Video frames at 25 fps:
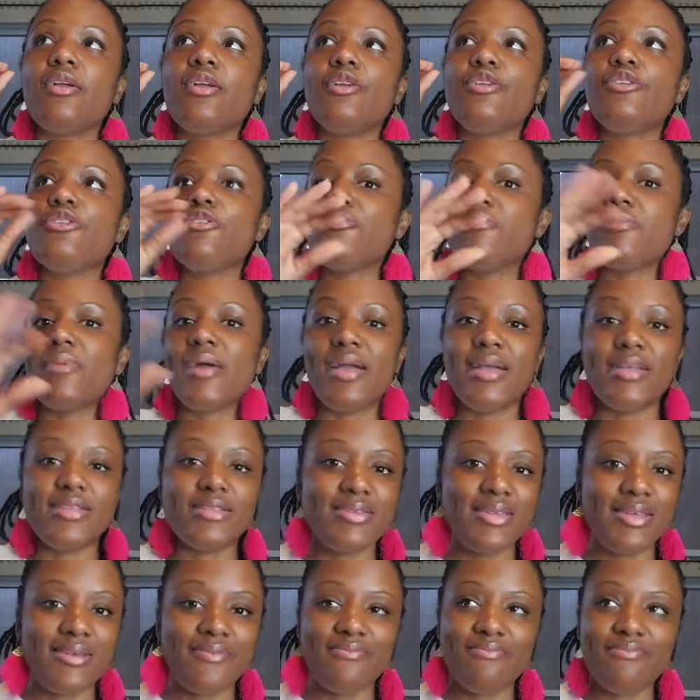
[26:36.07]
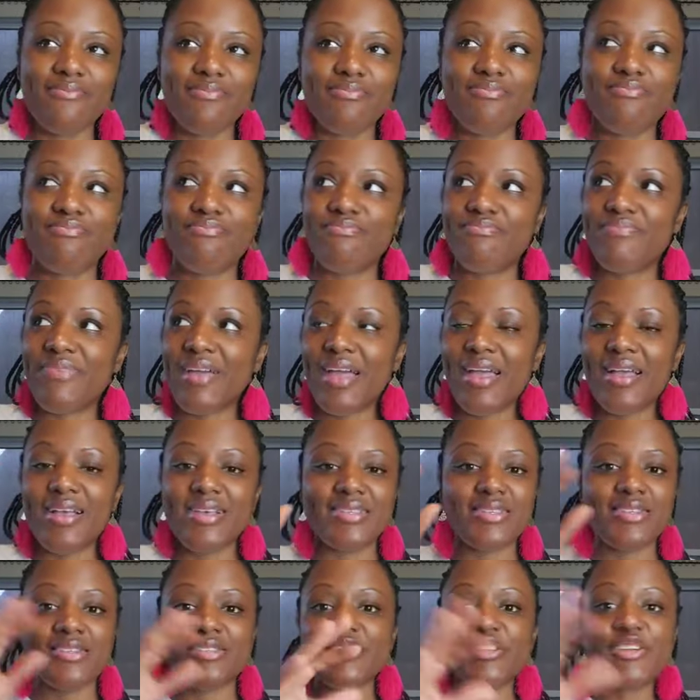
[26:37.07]
you may
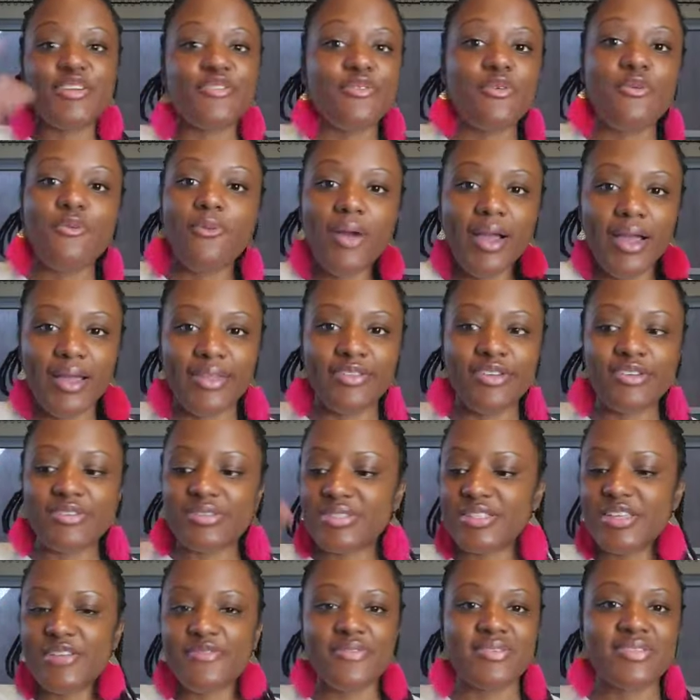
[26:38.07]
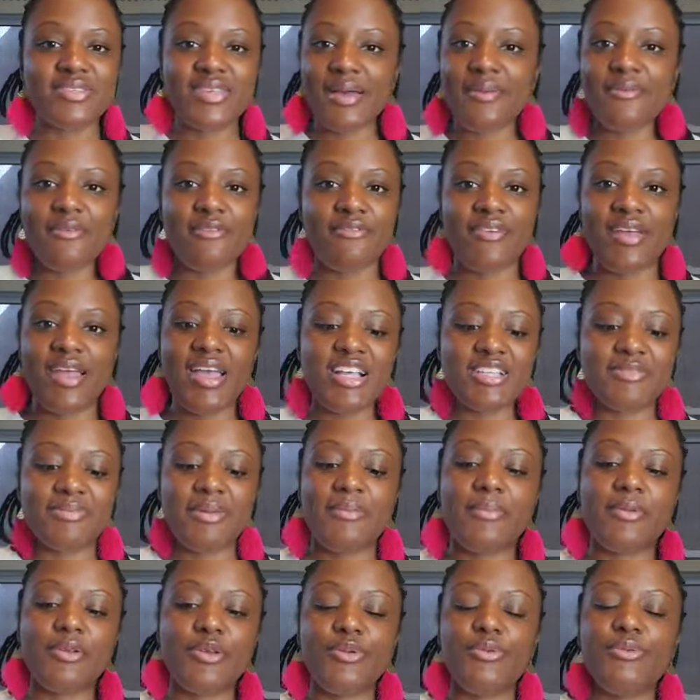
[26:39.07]
fast a different way. There's different type of fast
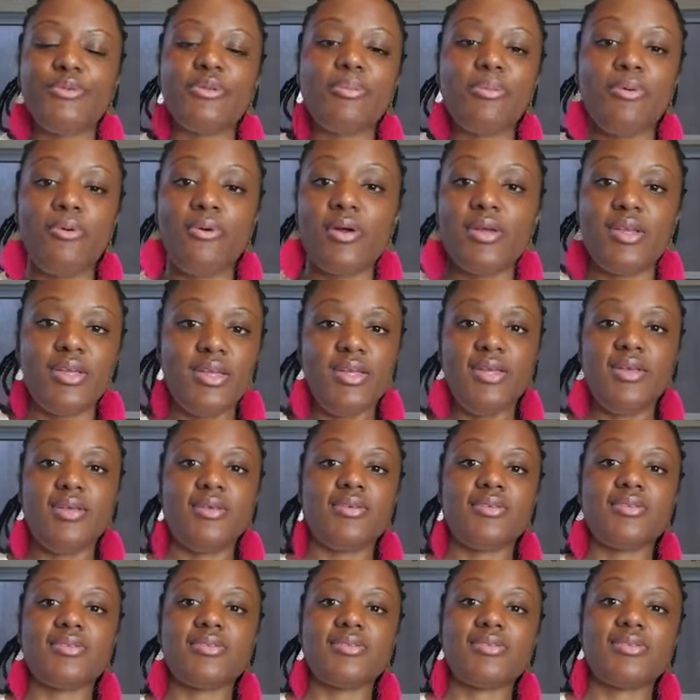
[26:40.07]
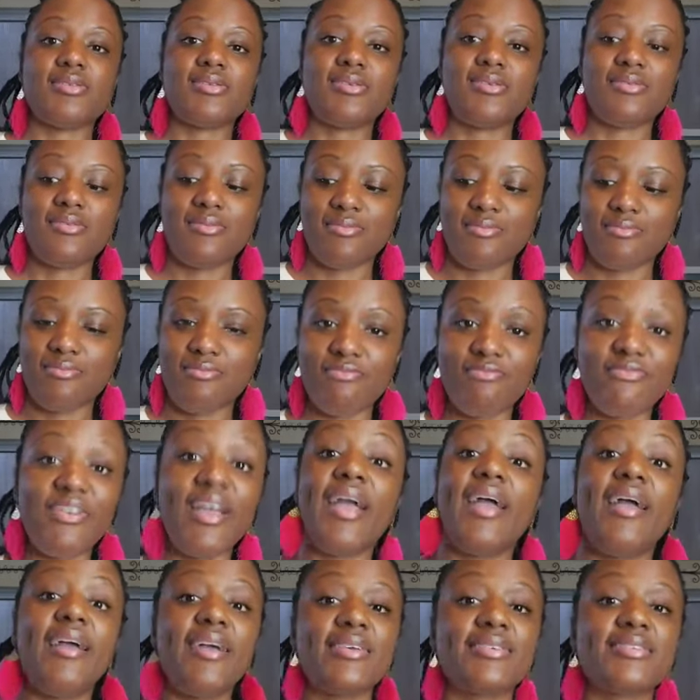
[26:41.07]
people do. The point is
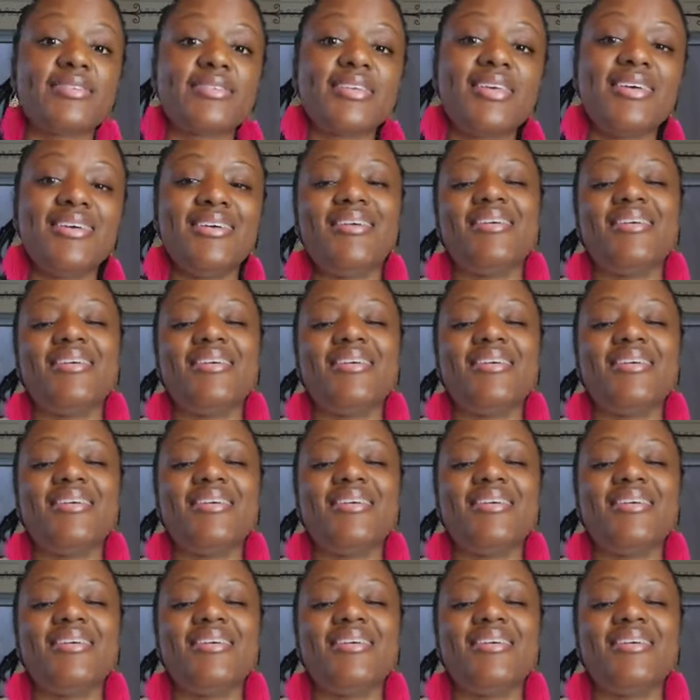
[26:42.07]
fast.